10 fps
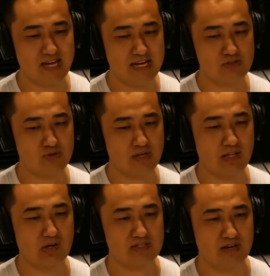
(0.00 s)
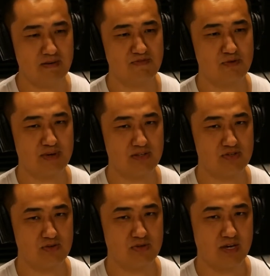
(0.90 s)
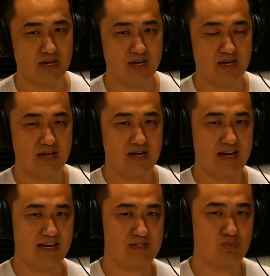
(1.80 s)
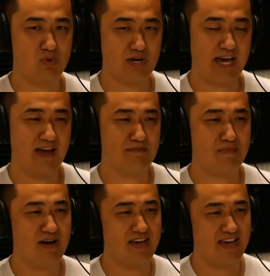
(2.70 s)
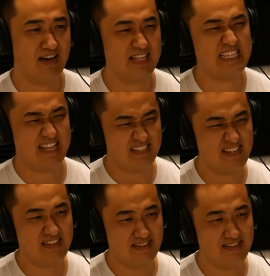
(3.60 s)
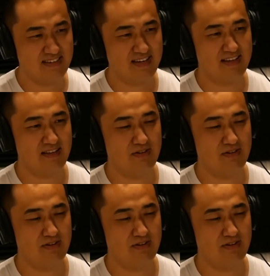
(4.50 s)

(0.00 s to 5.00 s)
And it took a long time for me to, I guess, work out my identity uh, yeah.